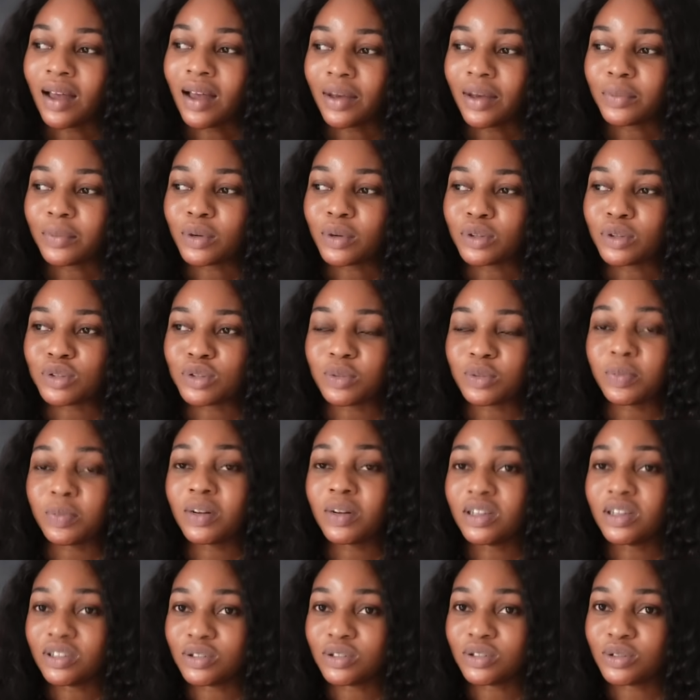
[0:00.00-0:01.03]
I want to
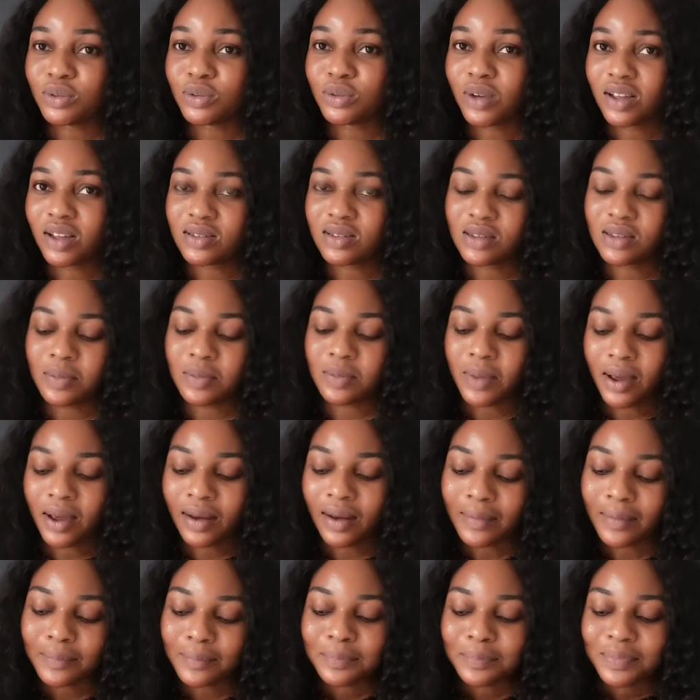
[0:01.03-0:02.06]
please you as a
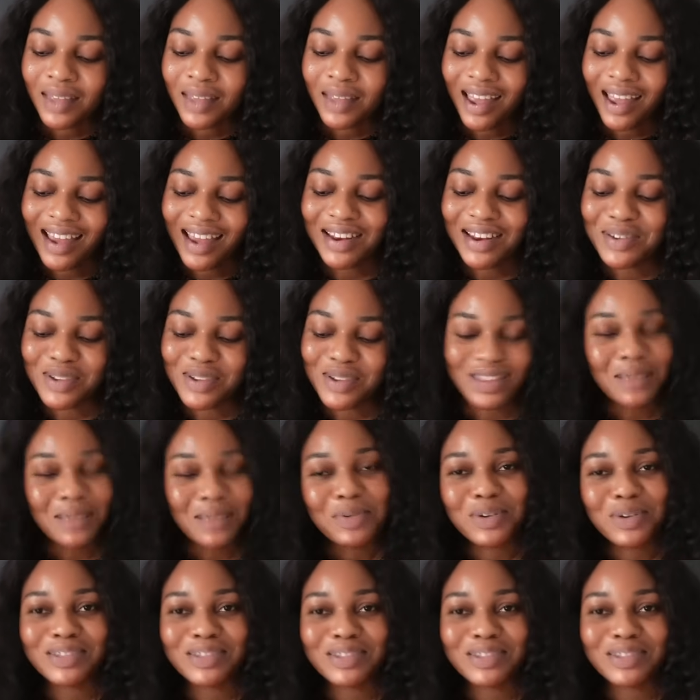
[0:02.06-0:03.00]
man. Anyways, let me roll